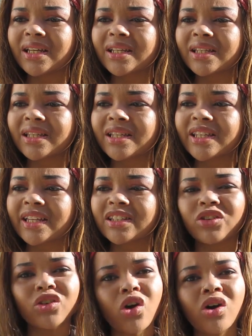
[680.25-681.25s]
it, it takes
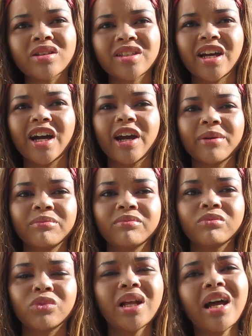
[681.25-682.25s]
a long time.
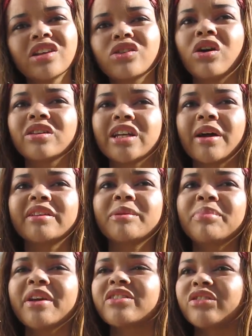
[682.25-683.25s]
Well, not a long time. It
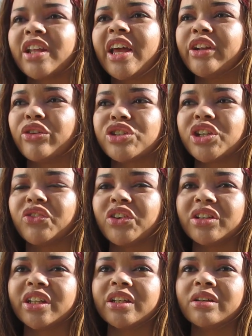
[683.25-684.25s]
depends on the energy,
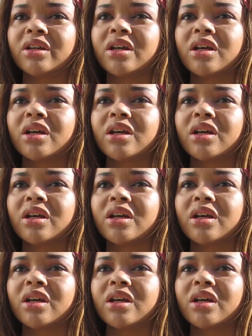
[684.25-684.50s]
really.